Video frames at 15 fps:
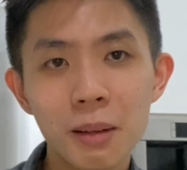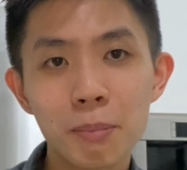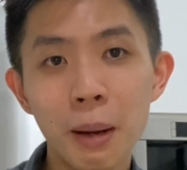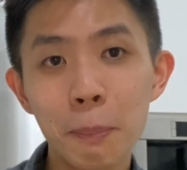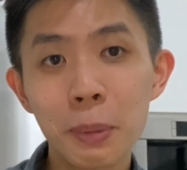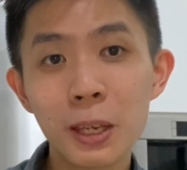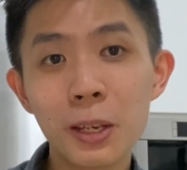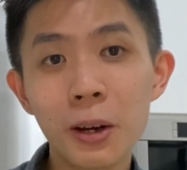
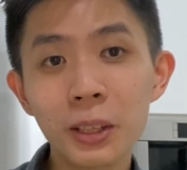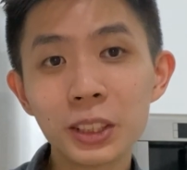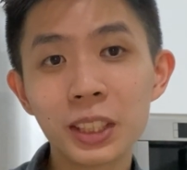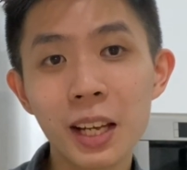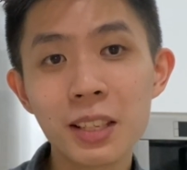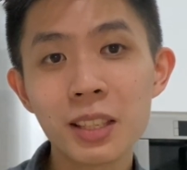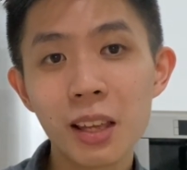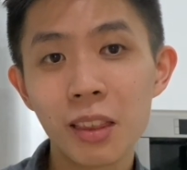But beyond
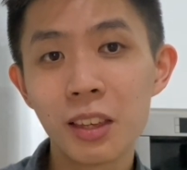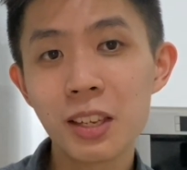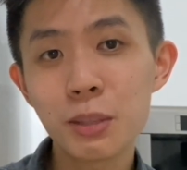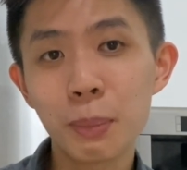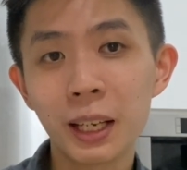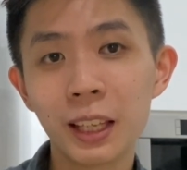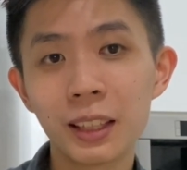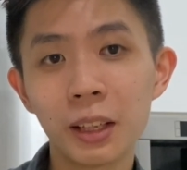just this
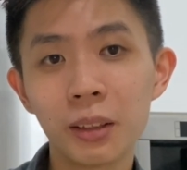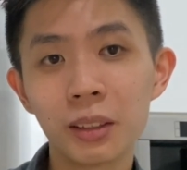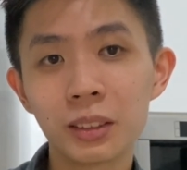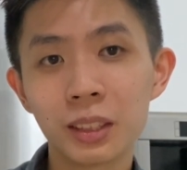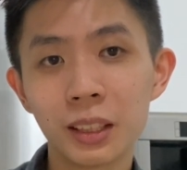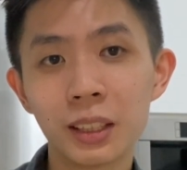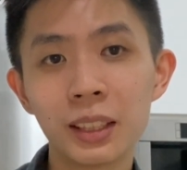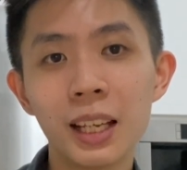market
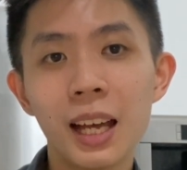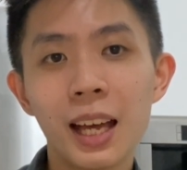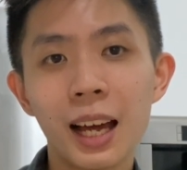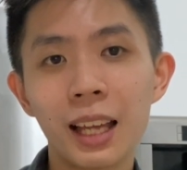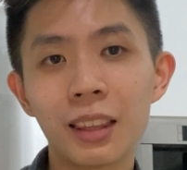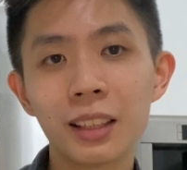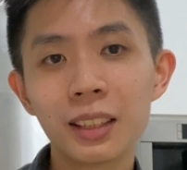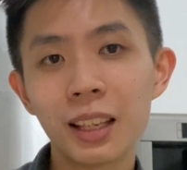downturn,
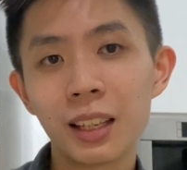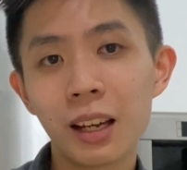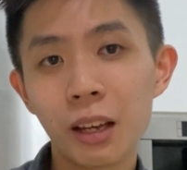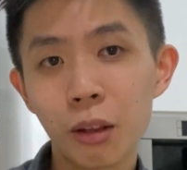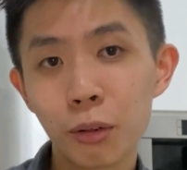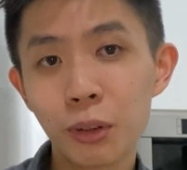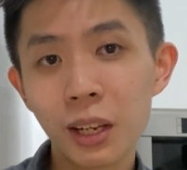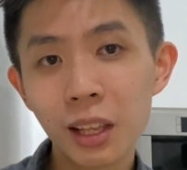I think that there are
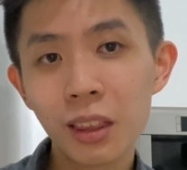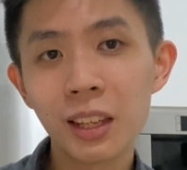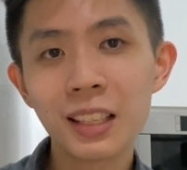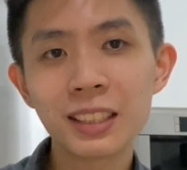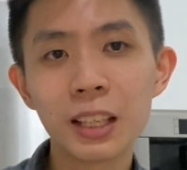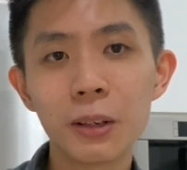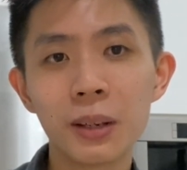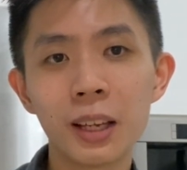three
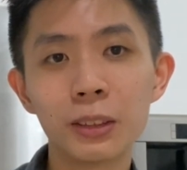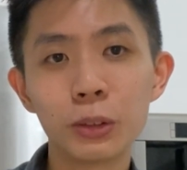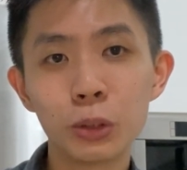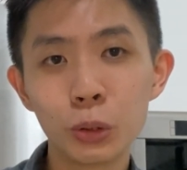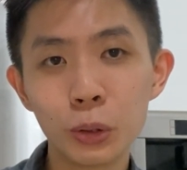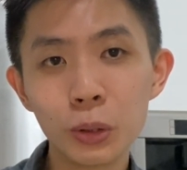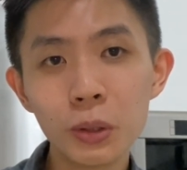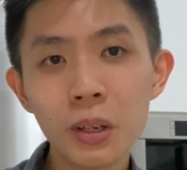things that you can
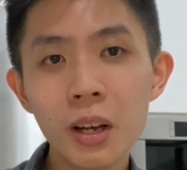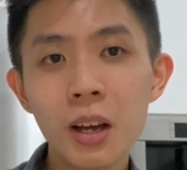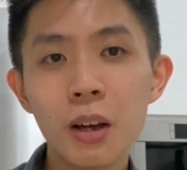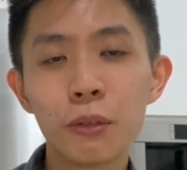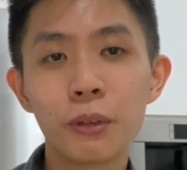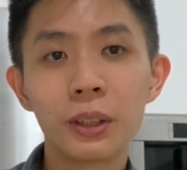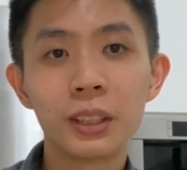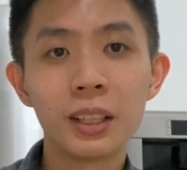do
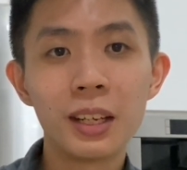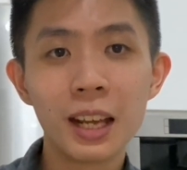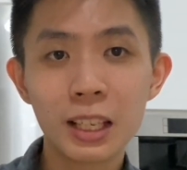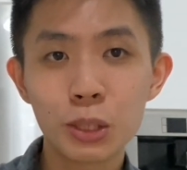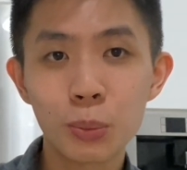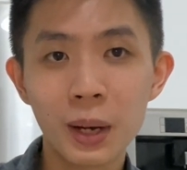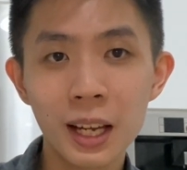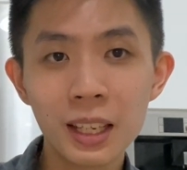for the
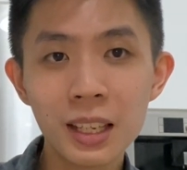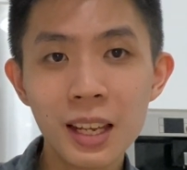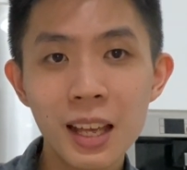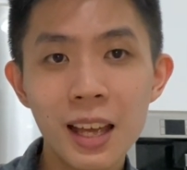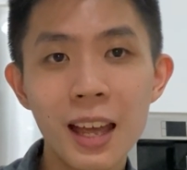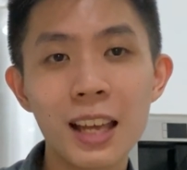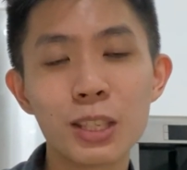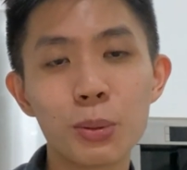next one
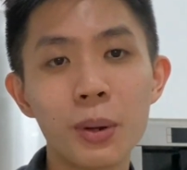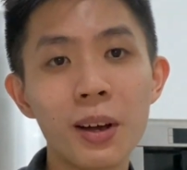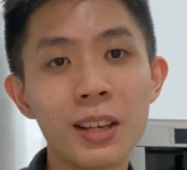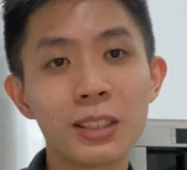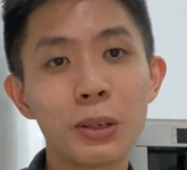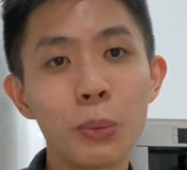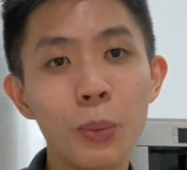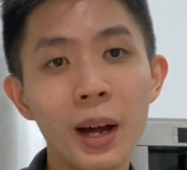as well
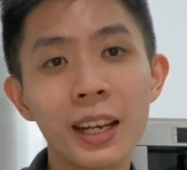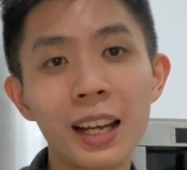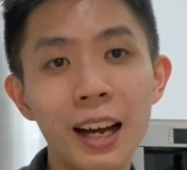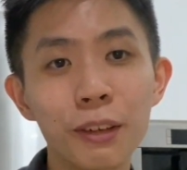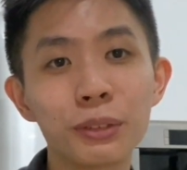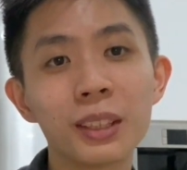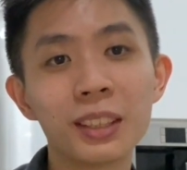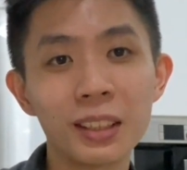as the one
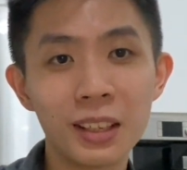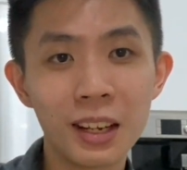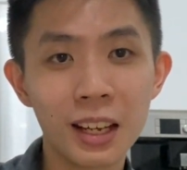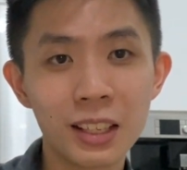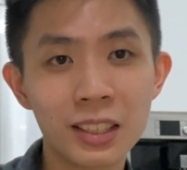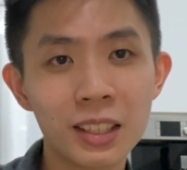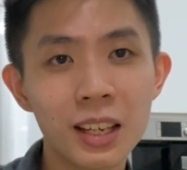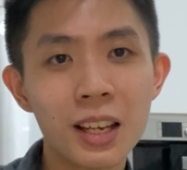after the
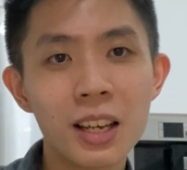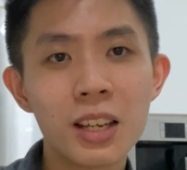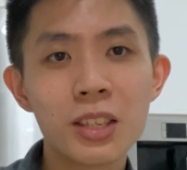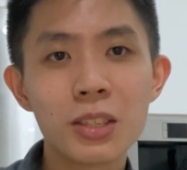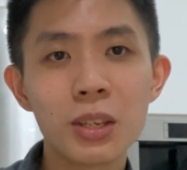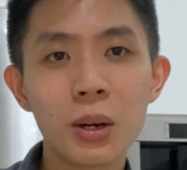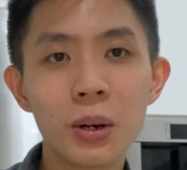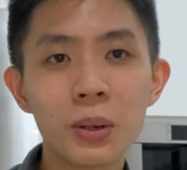next.
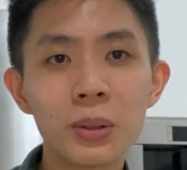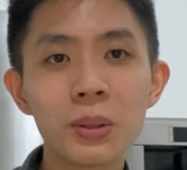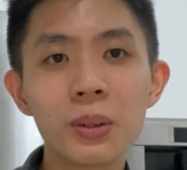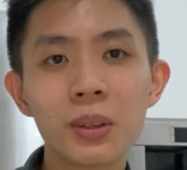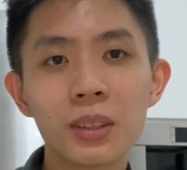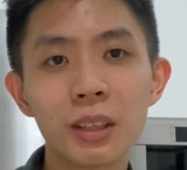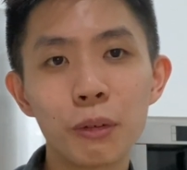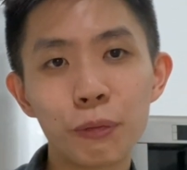
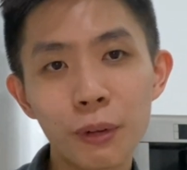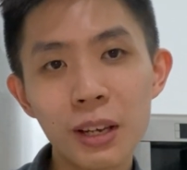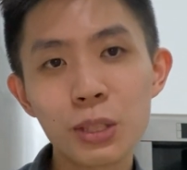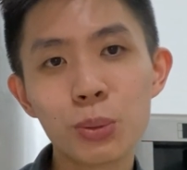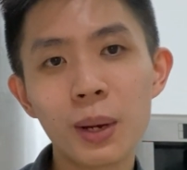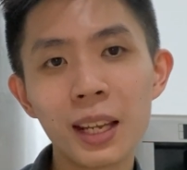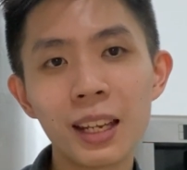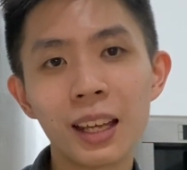So the first
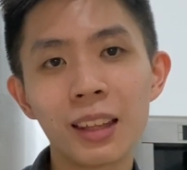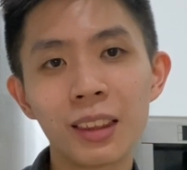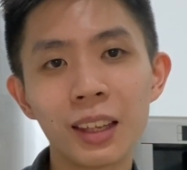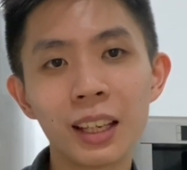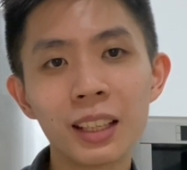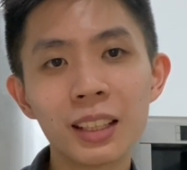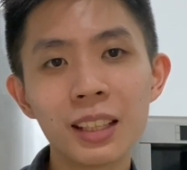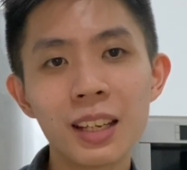one, I
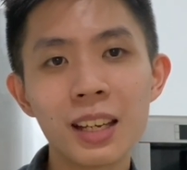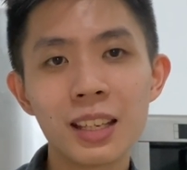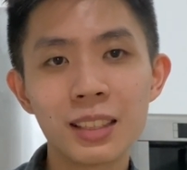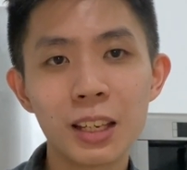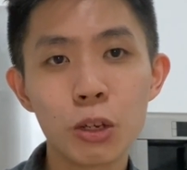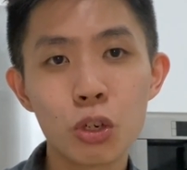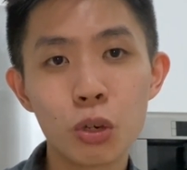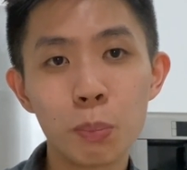think, is
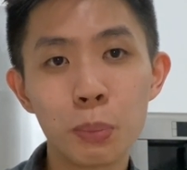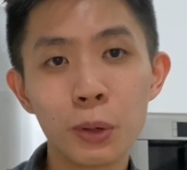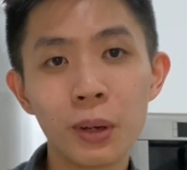that you should build